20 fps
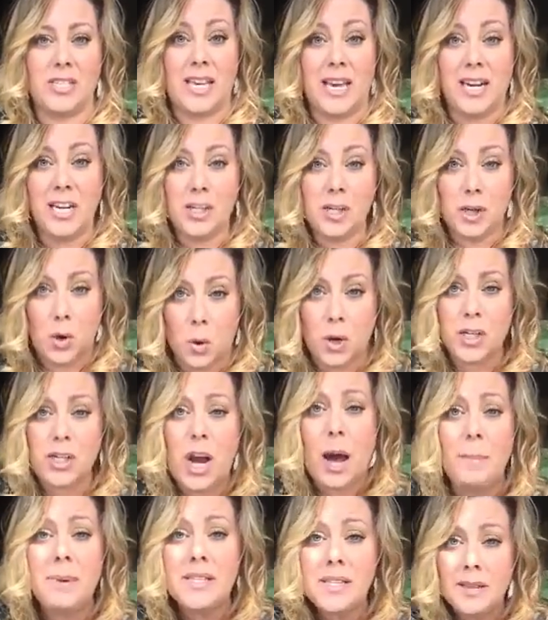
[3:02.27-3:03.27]
It is your
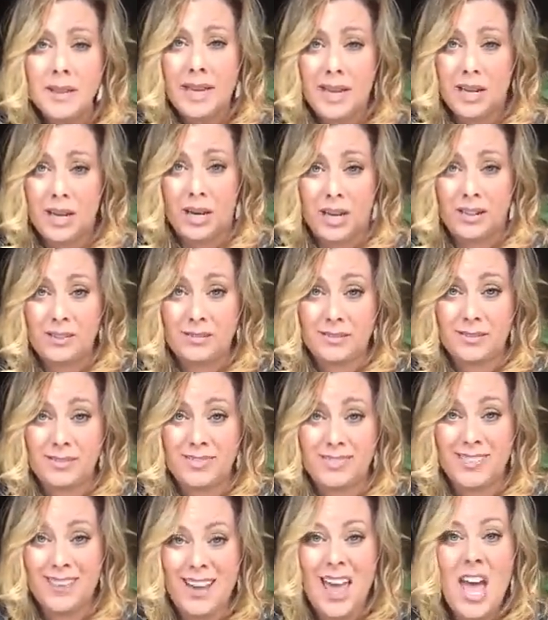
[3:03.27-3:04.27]
job as a leader
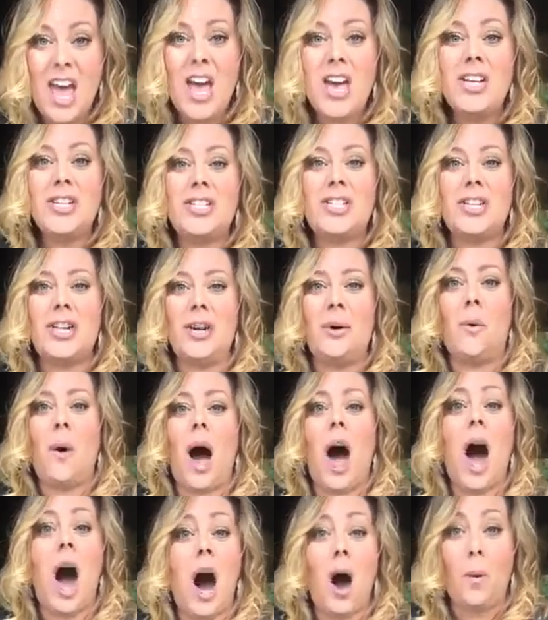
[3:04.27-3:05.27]
to
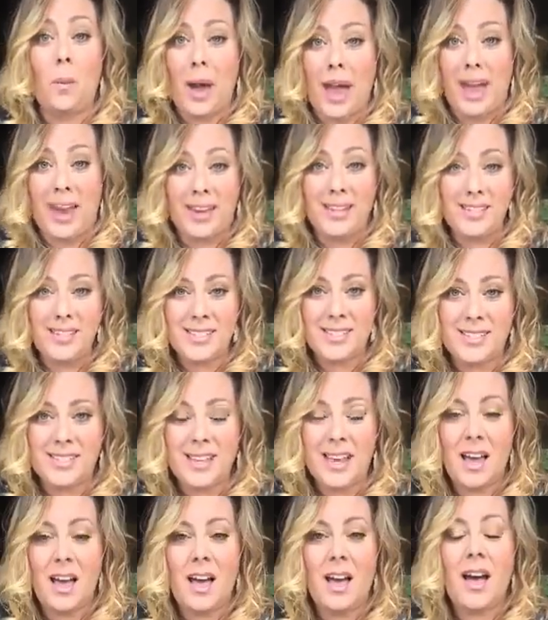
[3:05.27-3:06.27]
always
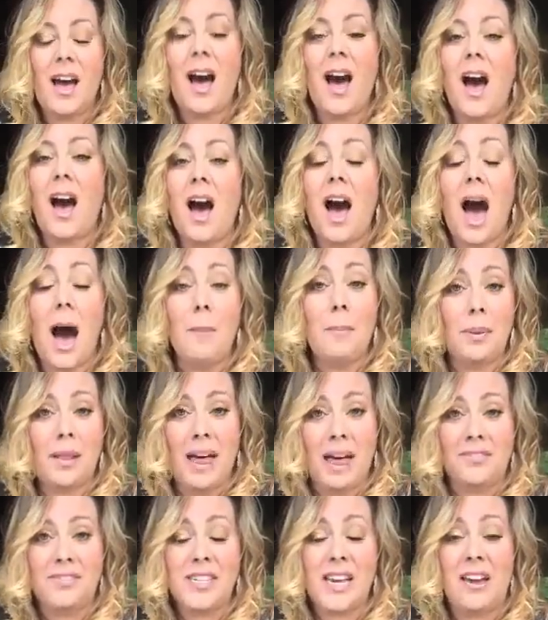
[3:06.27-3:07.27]

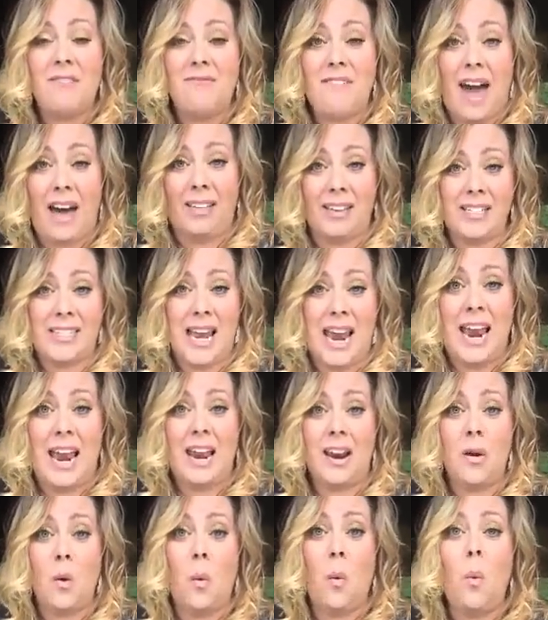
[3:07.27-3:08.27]
uplift and
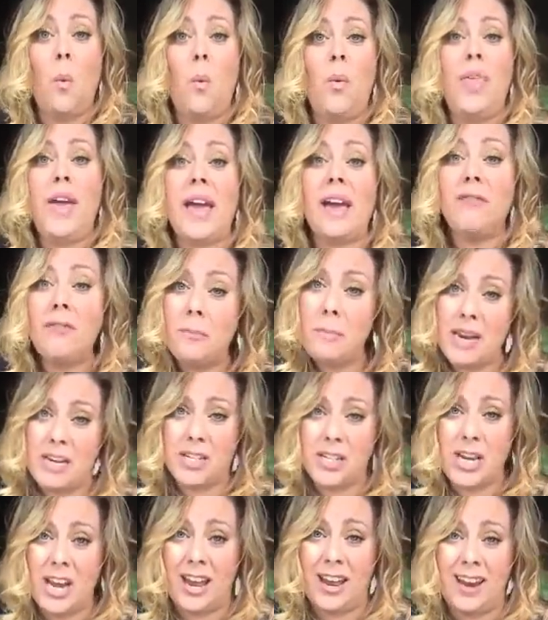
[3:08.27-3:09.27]
validate the
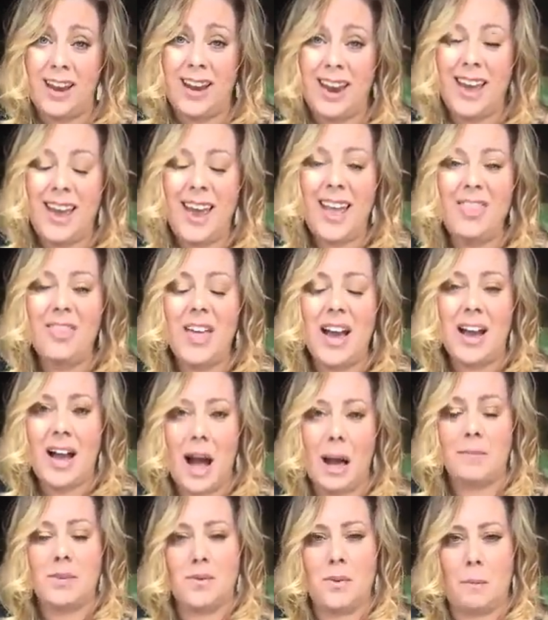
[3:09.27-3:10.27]
information that
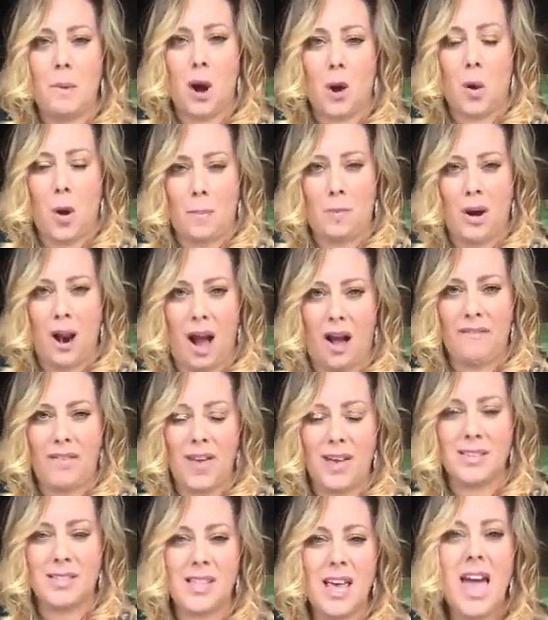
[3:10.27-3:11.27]
comes from our corporate
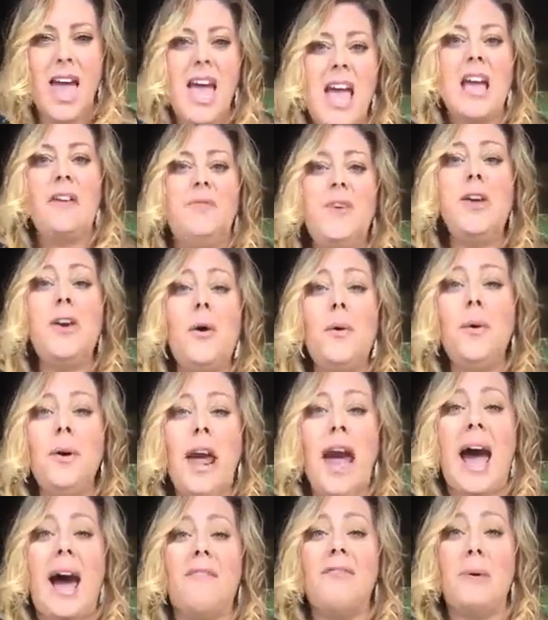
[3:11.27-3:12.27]
office. If you don't
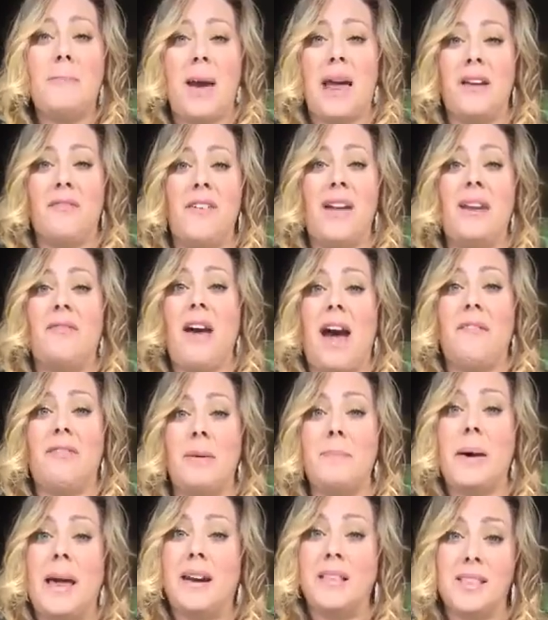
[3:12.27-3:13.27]
have the benefit of having
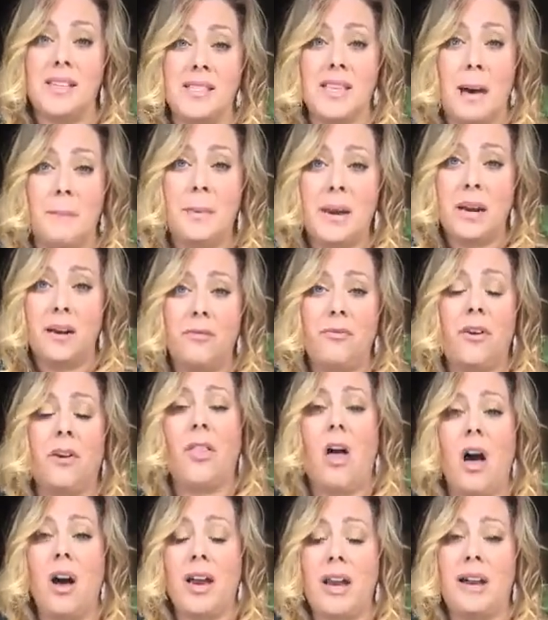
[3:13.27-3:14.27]
been in this company for
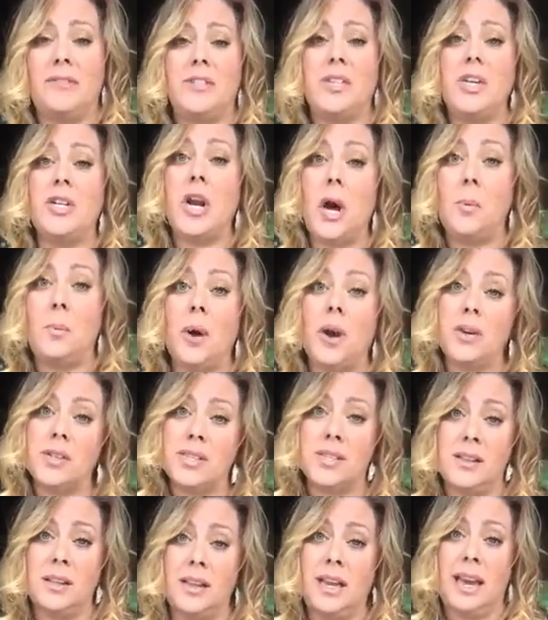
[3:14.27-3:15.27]
long enough to know
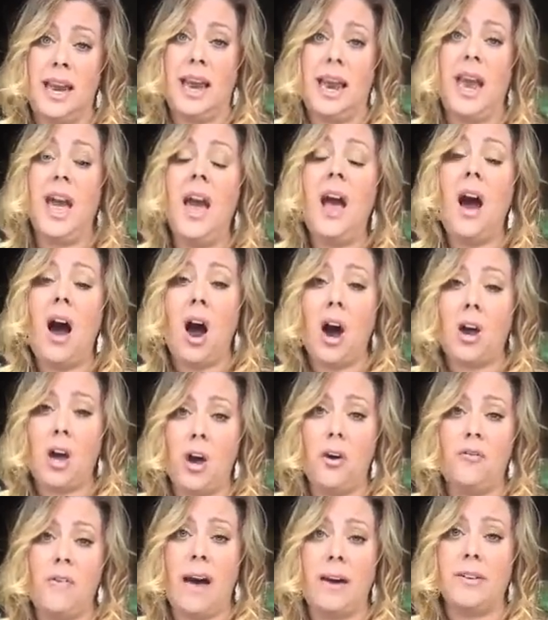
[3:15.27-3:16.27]
personally our
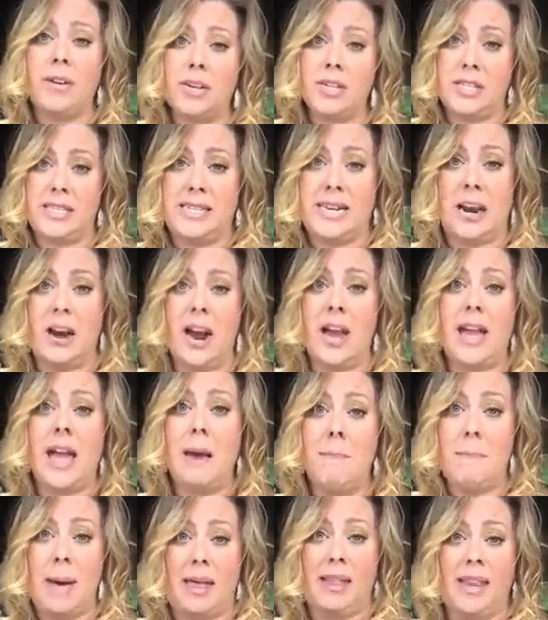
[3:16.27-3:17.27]
co-founders, Derek
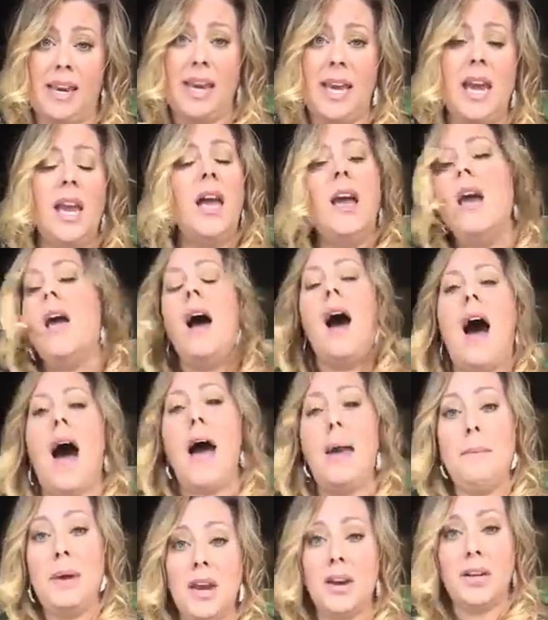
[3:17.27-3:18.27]
and Melanie,
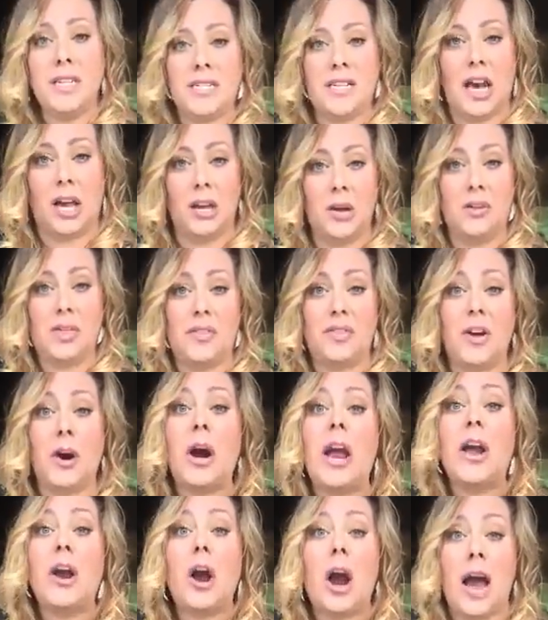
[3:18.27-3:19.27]
I'm here to tell you that they're
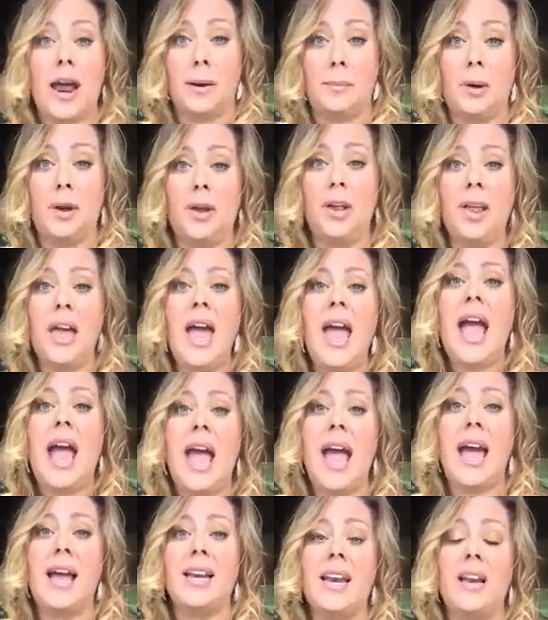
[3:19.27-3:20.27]
incredible.
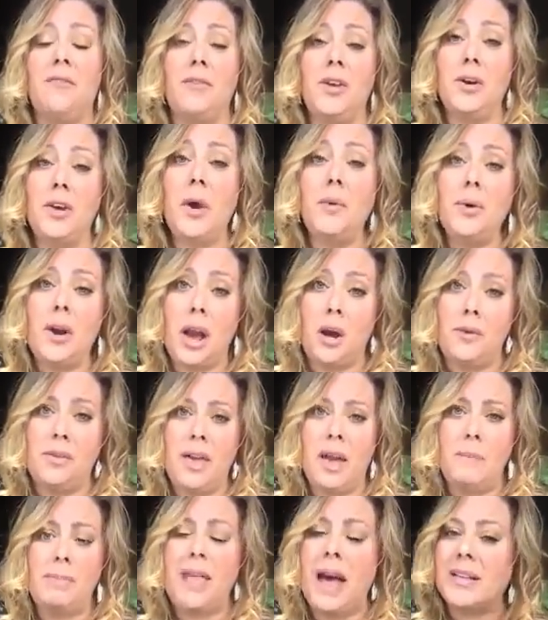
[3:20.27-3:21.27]
And if you don't know
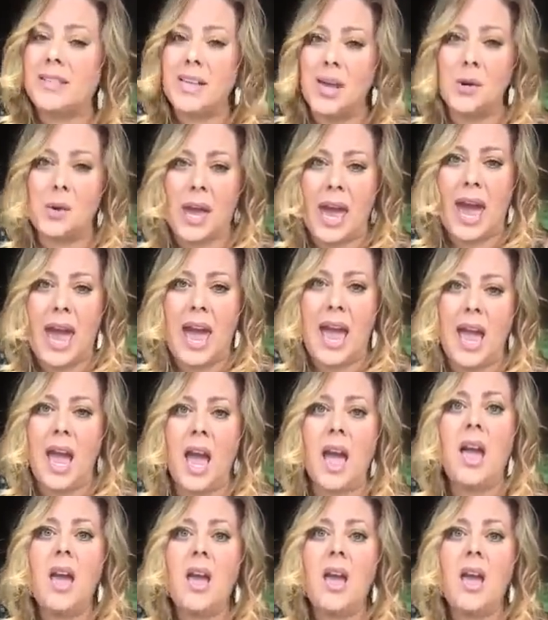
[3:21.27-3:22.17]
them, that's okay.